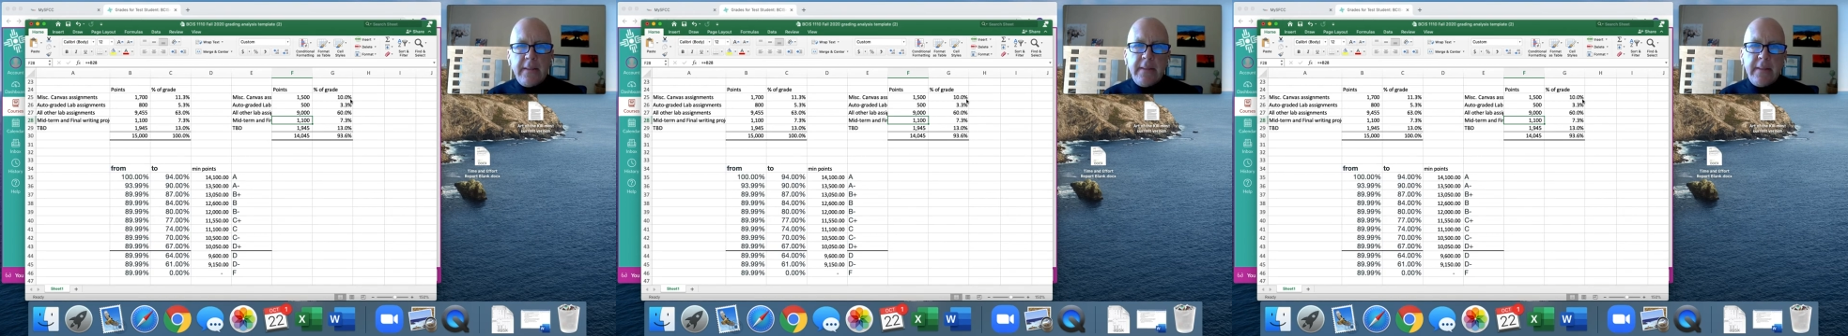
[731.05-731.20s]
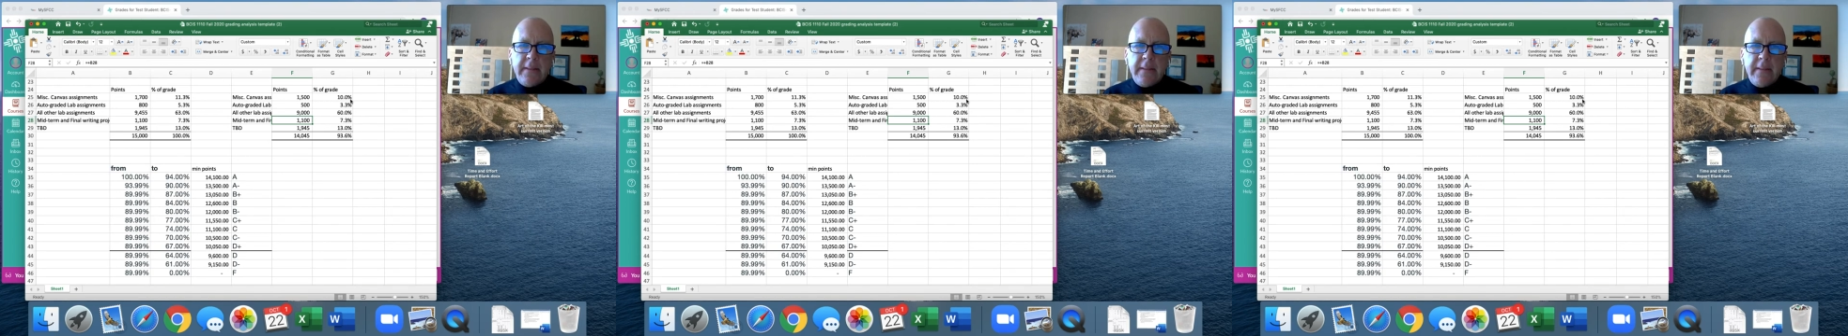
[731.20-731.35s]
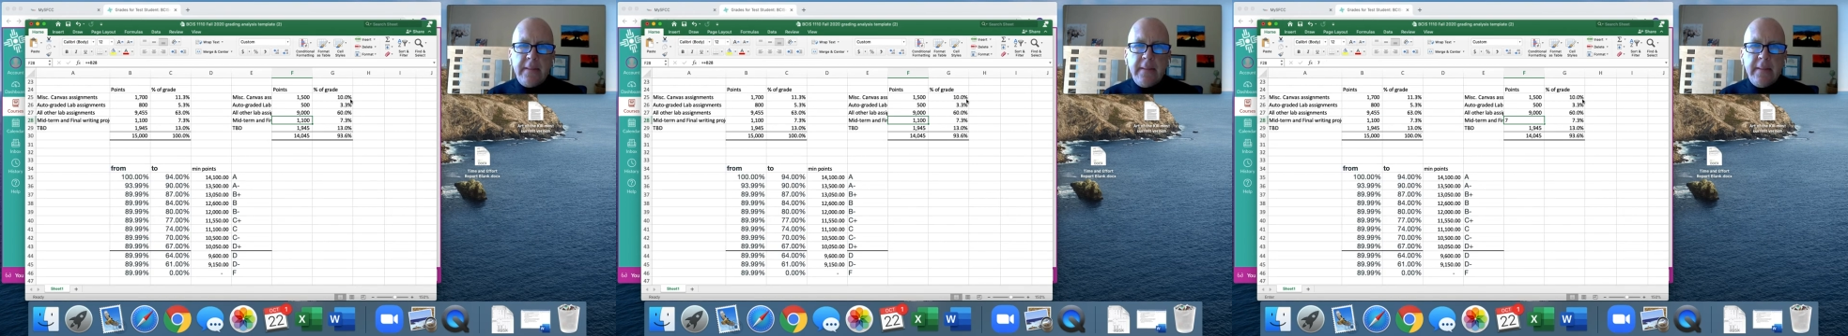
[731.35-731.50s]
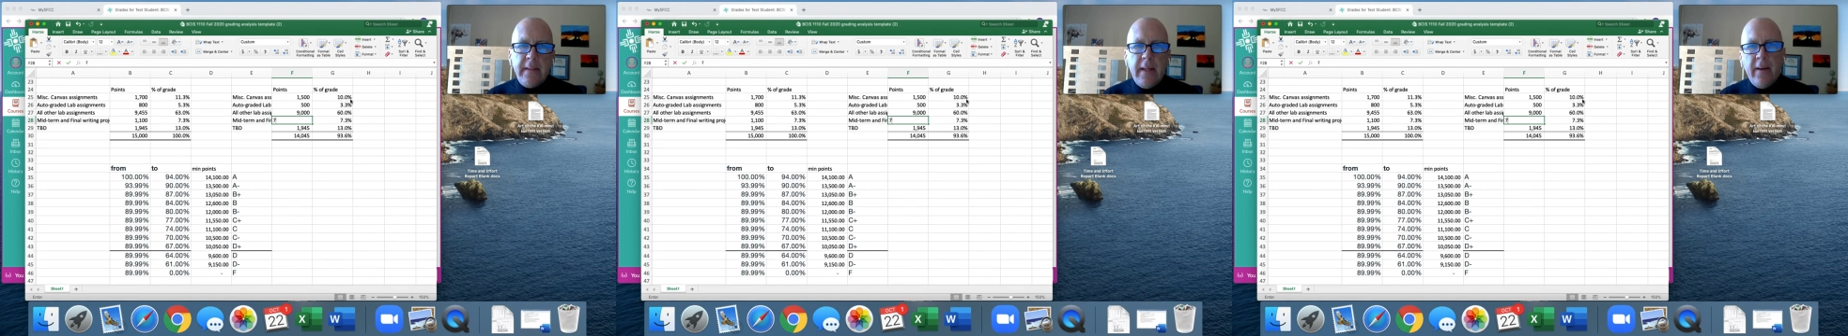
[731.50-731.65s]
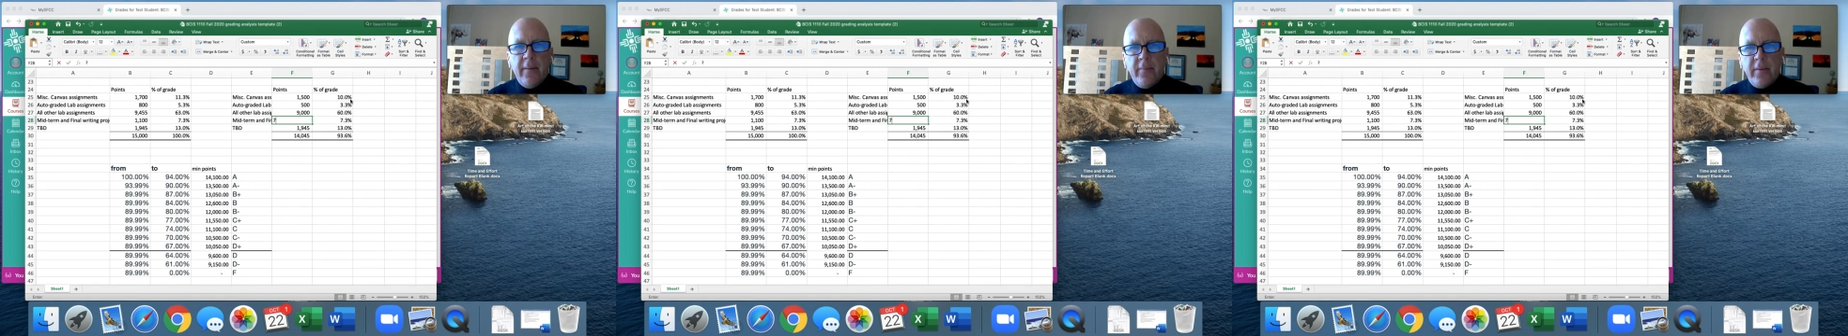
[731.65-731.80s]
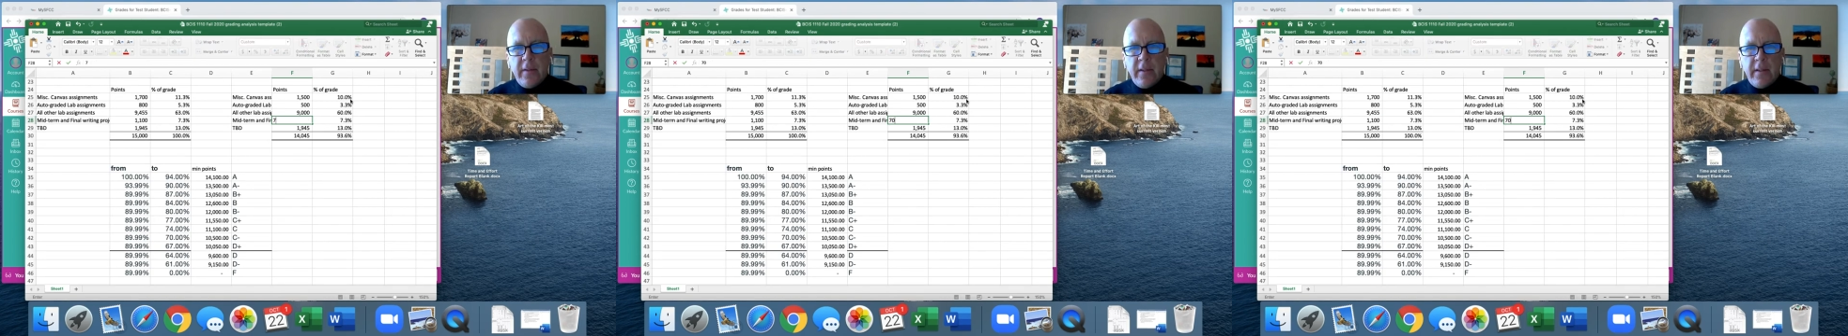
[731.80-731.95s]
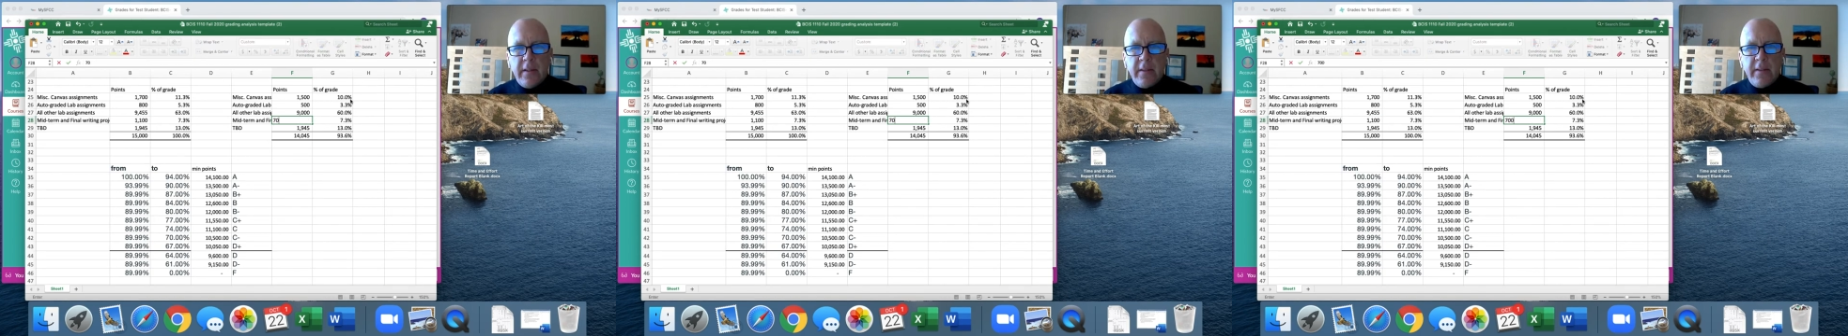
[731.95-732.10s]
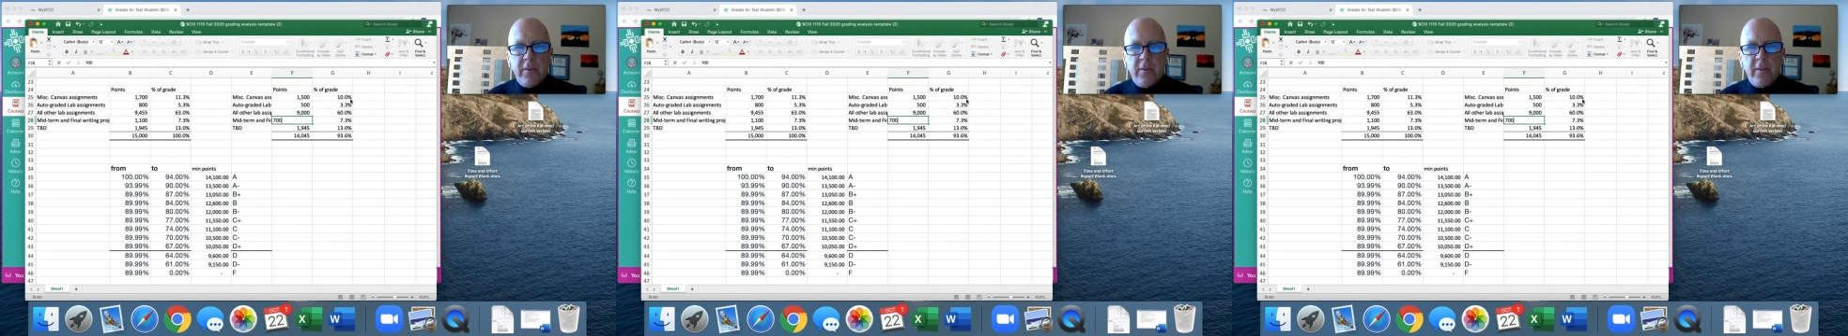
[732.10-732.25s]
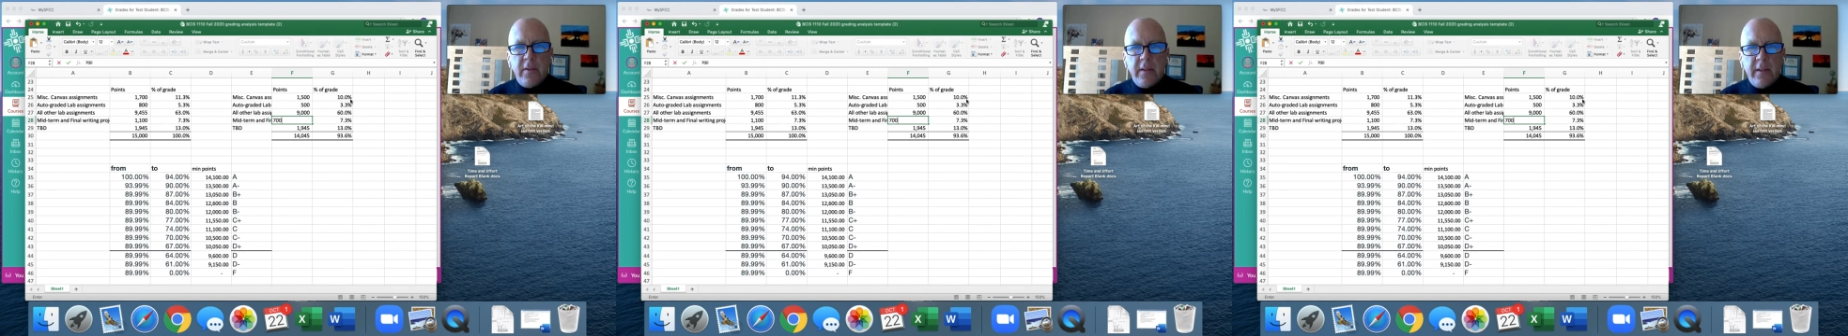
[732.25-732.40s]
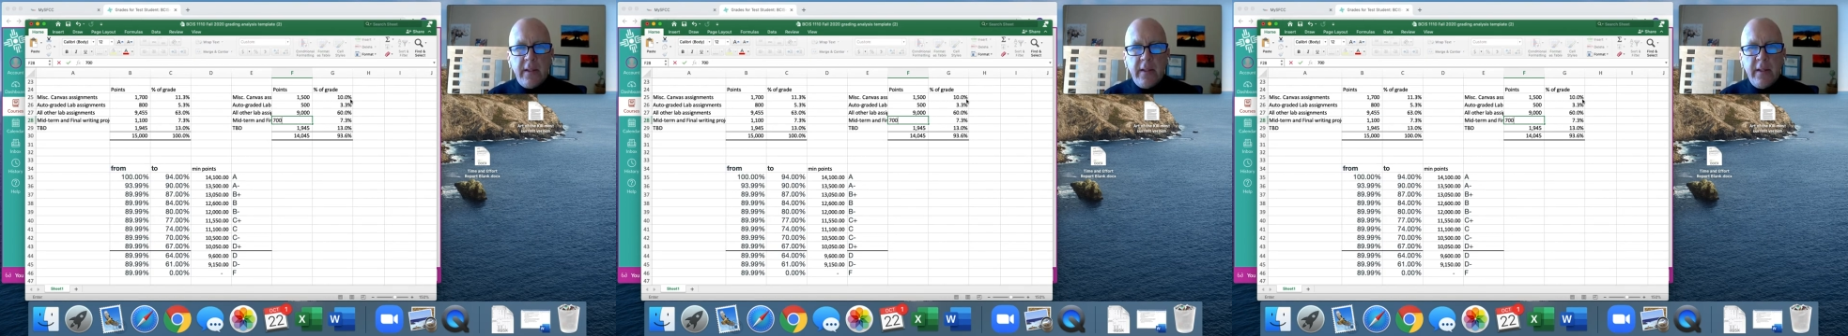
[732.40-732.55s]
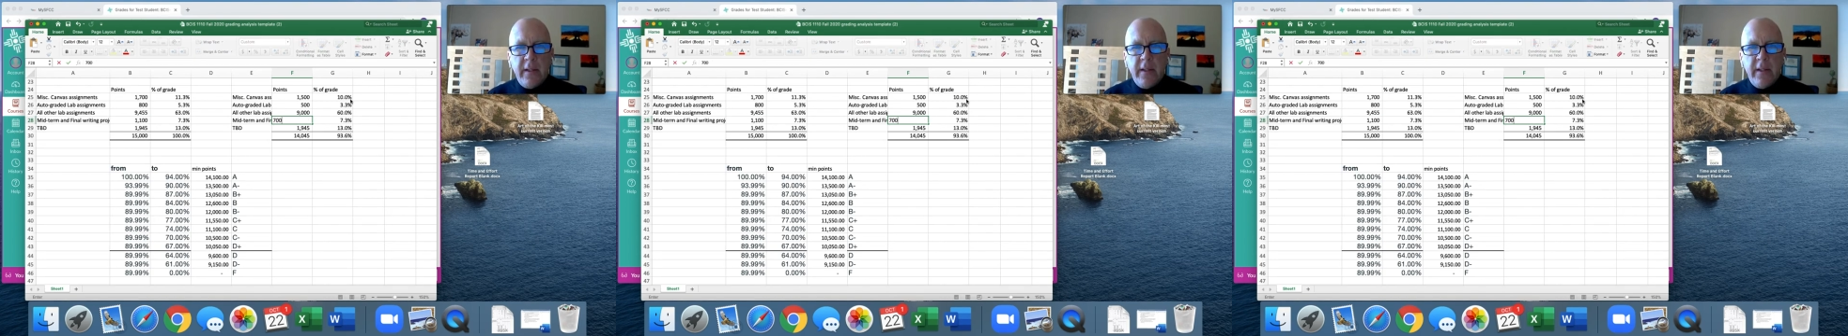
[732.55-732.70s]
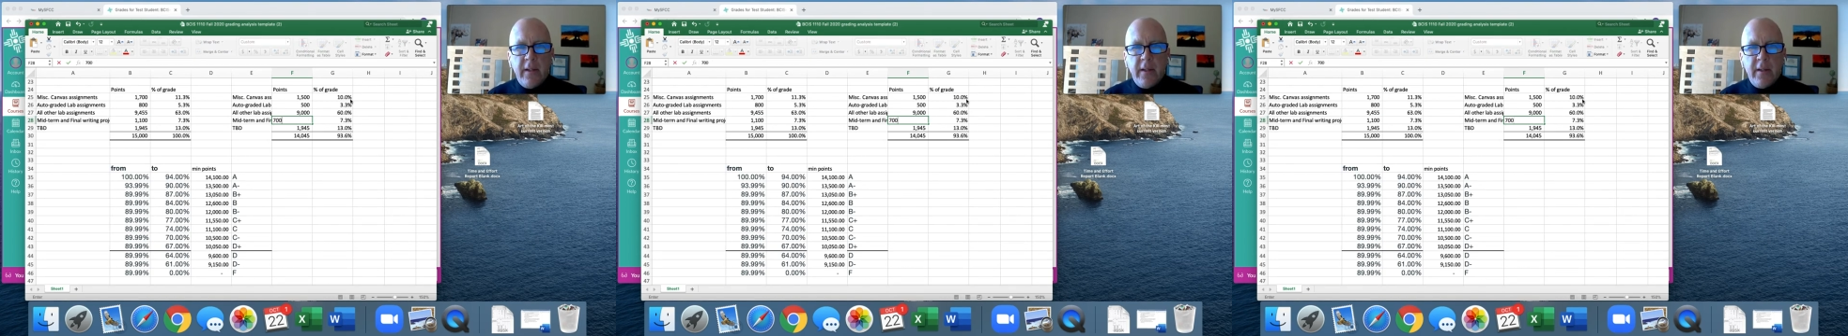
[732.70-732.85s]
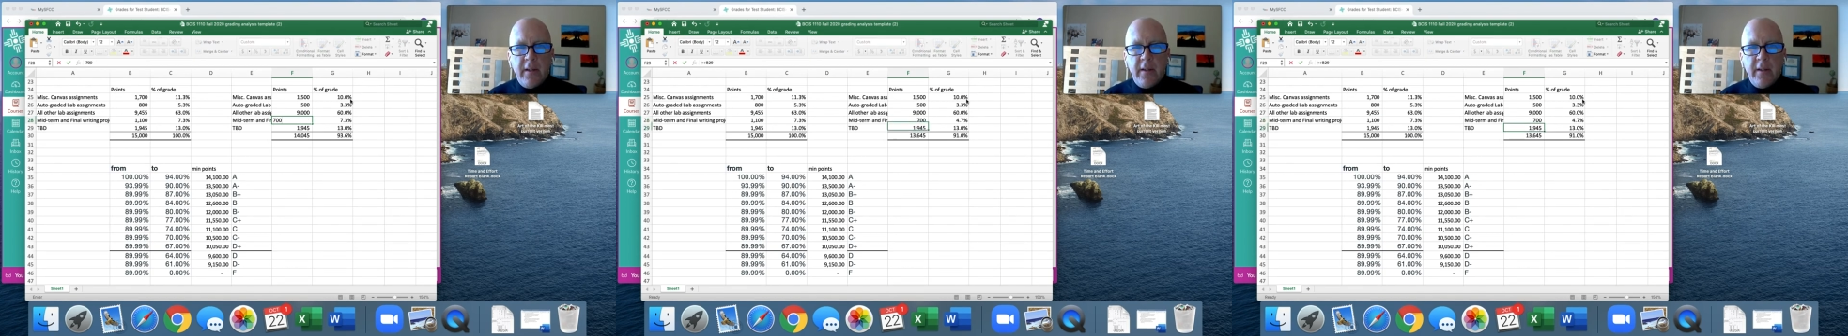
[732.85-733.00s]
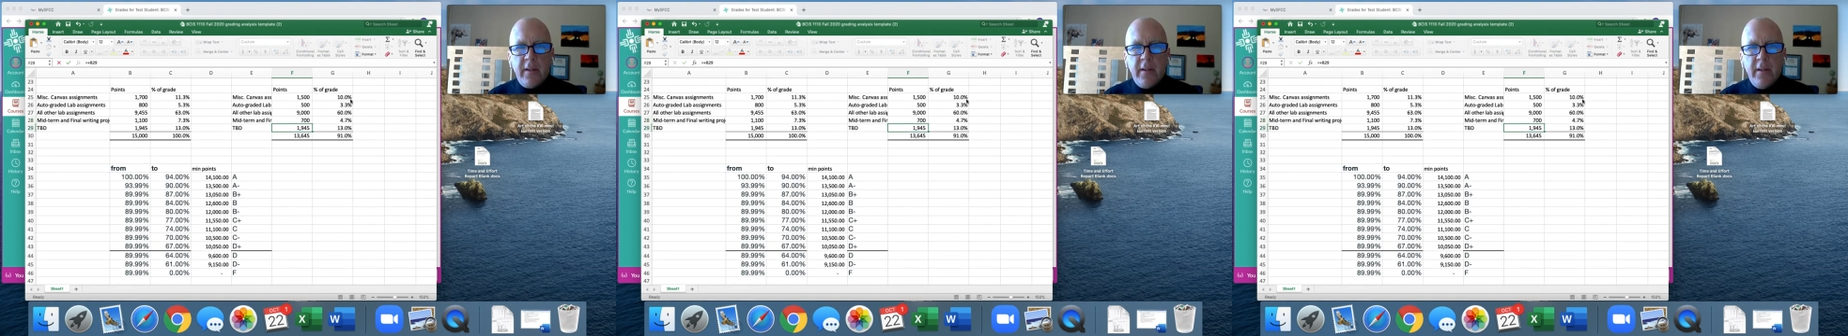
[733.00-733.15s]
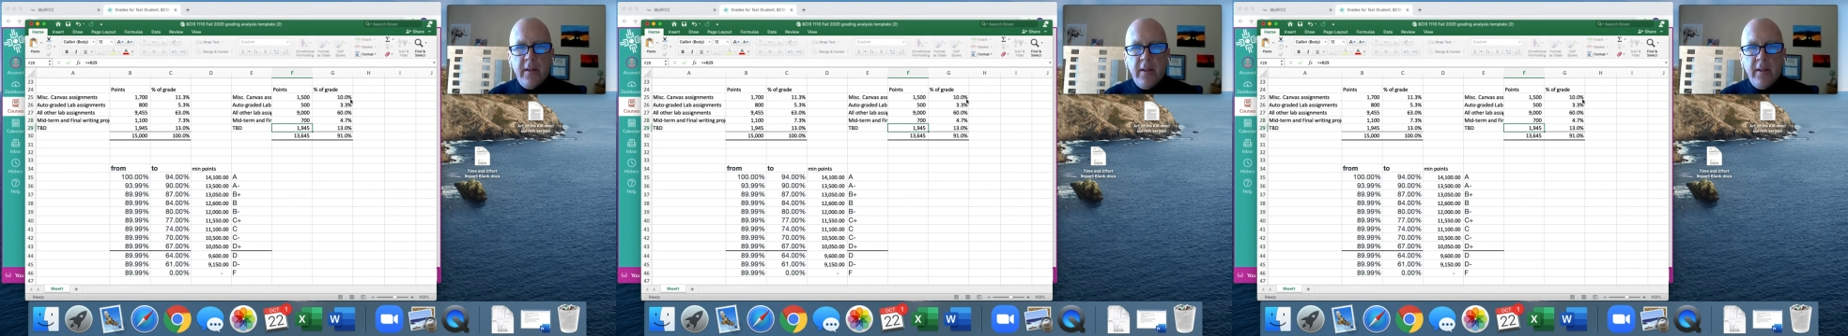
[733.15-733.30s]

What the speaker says: 700 here,